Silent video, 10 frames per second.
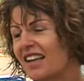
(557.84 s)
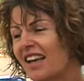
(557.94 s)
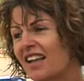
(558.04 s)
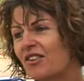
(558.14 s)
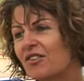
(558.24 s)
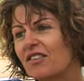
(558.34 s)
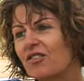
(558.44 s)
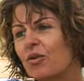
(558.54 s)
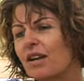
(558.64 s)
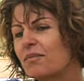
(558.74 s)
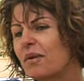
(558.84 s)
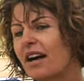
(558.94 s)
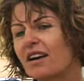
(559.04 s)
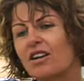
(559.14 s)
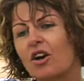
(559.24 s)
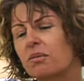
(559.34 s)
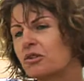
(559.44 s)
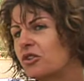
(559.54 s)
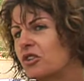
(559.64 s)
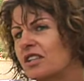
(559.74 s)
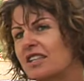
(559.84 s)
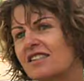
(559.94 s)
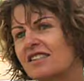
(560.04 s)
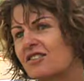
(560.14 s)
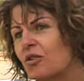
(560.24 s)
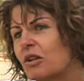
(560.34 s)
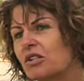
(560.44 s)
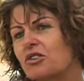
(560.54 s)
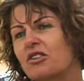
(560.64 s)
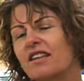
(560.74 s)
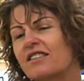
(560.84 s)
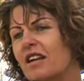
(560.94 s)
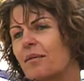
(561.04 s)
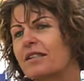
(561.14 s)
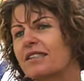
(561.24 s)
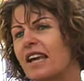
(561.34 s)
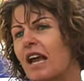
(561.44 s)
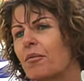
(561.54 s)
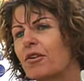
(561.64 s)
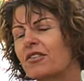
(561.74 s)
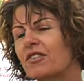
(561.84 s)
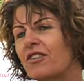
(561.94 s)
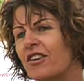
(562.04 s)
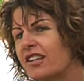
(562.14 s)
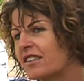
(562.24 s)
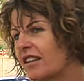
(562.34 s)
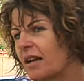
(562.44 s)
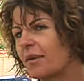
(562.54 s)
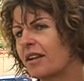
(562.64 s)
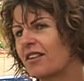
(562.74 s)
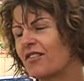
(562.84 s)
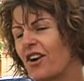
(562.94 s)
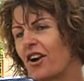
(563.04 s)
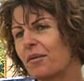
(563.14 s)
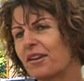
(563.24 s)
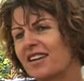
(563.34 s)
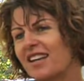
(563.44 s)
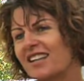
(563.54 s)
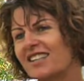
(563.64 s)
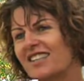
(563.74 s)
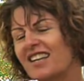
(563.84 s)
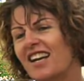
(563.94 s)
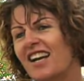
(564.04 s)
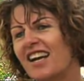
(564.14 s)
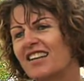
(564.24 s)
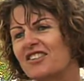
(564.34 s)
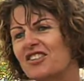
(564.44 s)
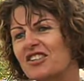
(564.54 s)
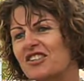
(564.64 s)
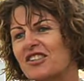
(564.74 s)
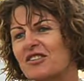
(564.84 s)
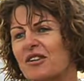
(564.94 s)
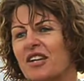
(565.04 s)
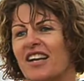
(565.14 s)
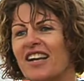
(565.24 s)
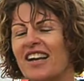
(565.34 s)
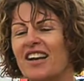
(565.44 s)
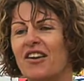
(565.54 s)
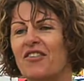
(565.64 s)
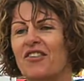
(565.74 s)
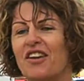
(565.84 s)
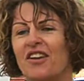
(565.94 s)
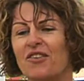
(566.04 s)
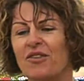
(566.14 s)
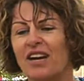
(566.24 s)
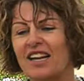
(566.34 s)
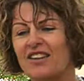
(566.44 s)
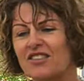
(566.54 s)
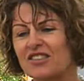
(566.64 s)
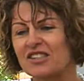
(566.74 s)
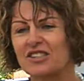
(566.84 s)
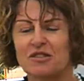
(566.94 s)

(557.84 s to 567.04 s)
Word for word: yeah, look, there's always marketing opportunities, there's always new things coming to Canberra. It's a very dynamic environment and it's just as, you know, really it's just